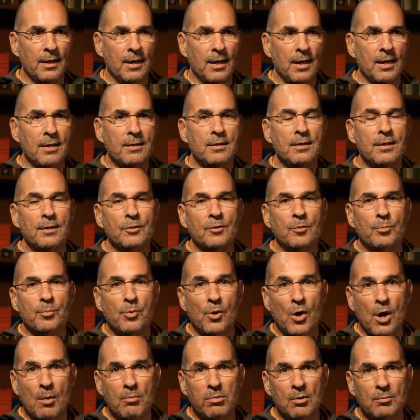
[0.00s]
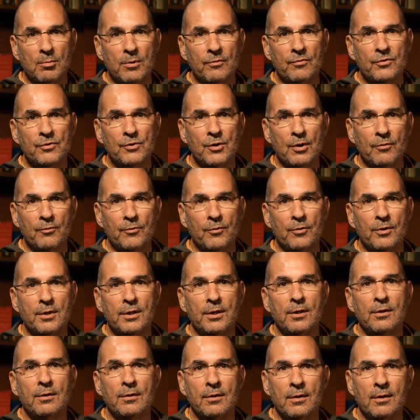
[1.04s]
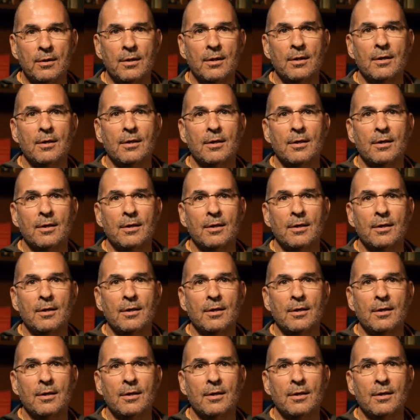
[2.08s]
ending the problem of suffering